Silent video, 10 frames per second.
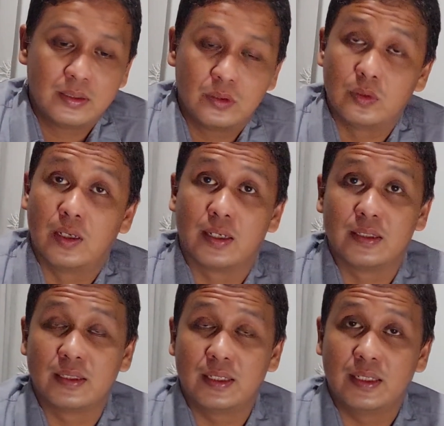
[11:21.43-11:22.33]
to
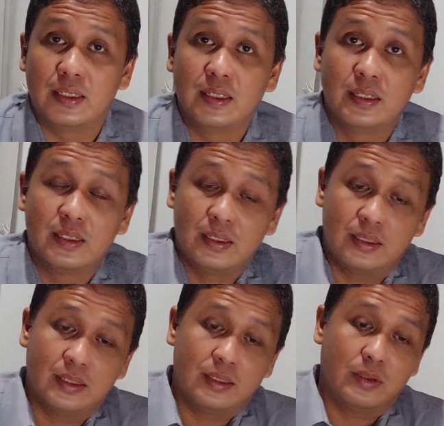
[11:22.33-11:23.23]
guarantee
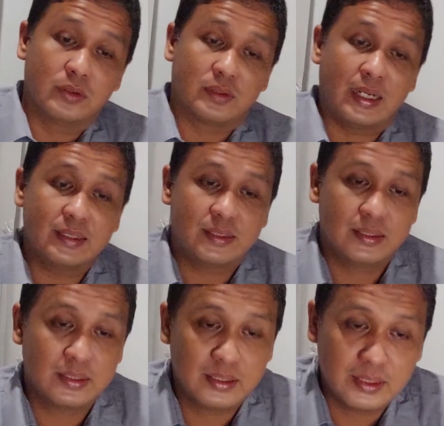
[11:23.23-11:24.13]
those rights.
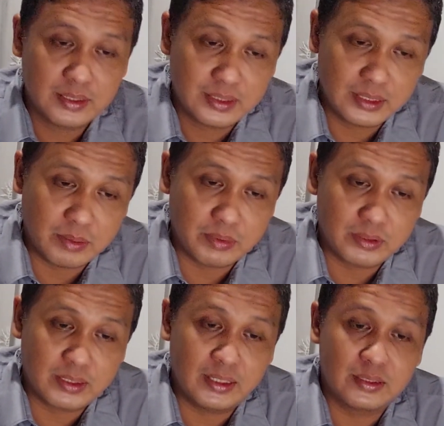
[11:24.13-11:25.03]
Number
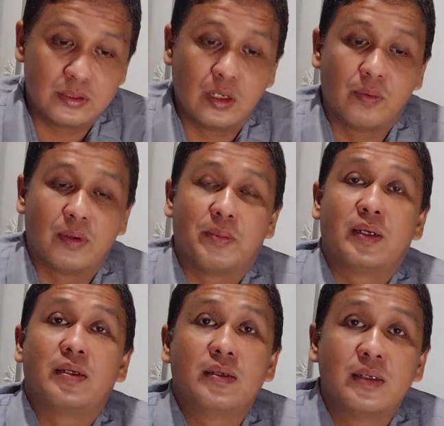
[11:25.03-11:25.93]
three is
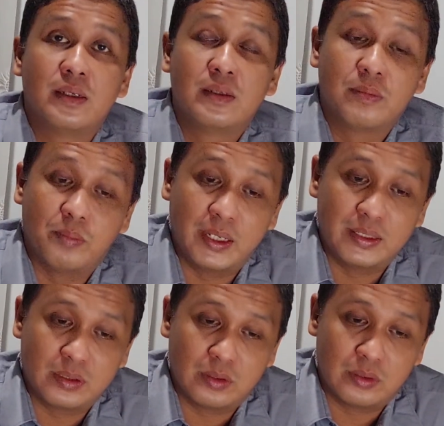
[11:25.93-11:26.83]
government
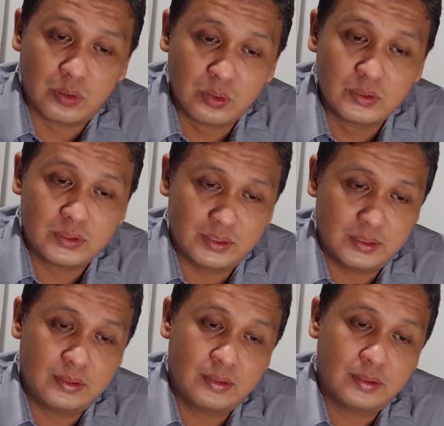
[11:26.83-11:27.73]
based on rules.
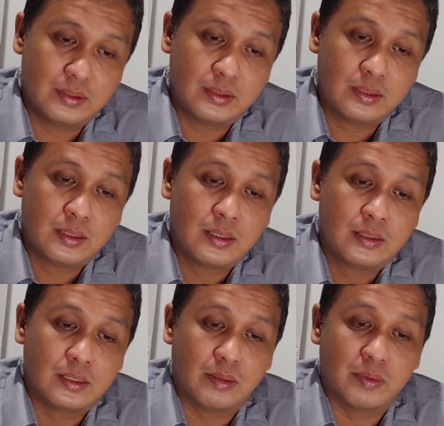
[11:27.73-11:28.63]

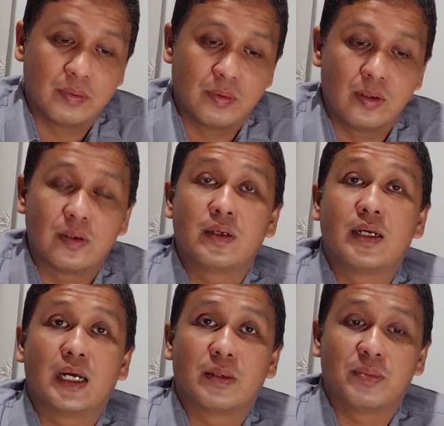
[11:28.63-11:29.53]
Number four,
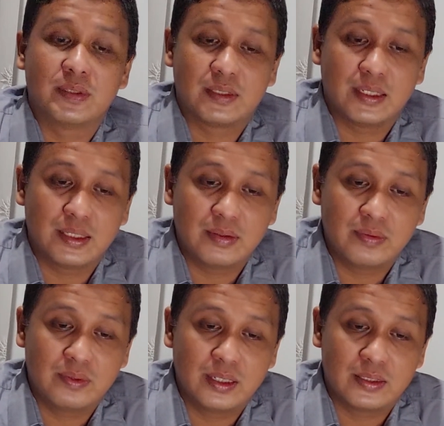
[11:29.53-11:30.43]

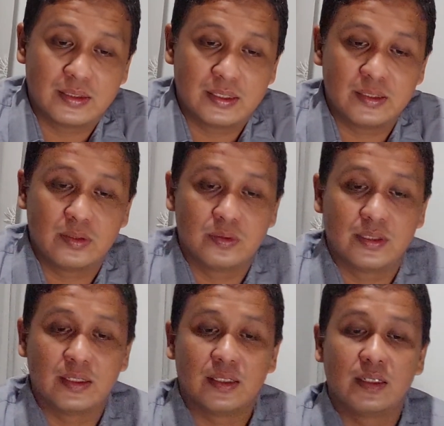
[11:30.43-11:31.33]
administrative justice to
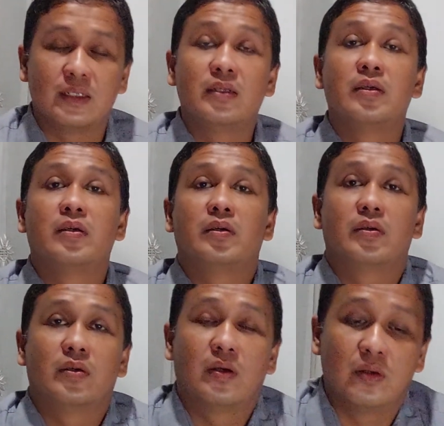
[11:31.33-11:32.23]
settle
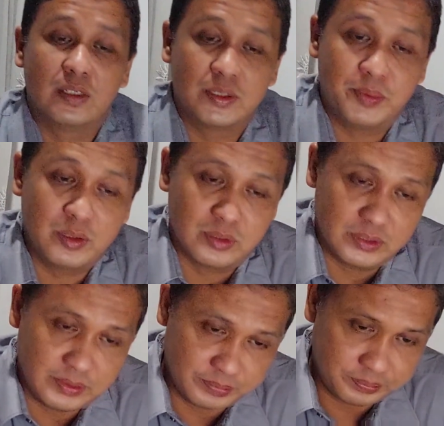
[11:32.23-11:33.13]
all disputes.